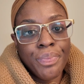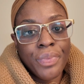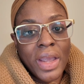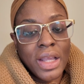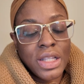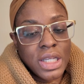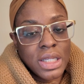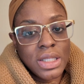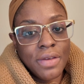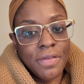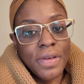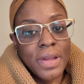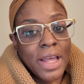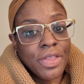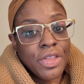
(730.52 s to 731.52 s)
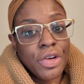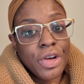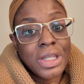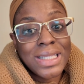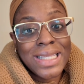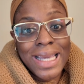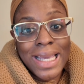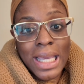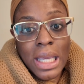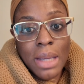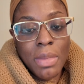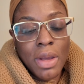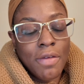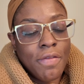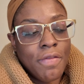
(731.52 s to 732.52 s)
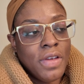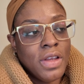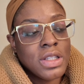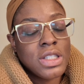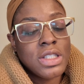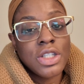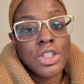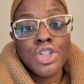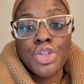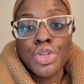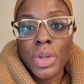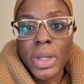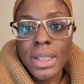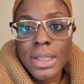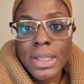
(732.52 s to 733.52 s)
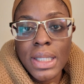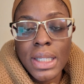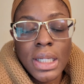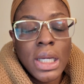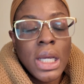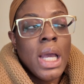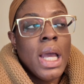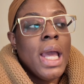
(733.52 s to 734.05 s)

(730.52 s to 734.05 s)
it doesn't feel like they're a team, it feels disjointed.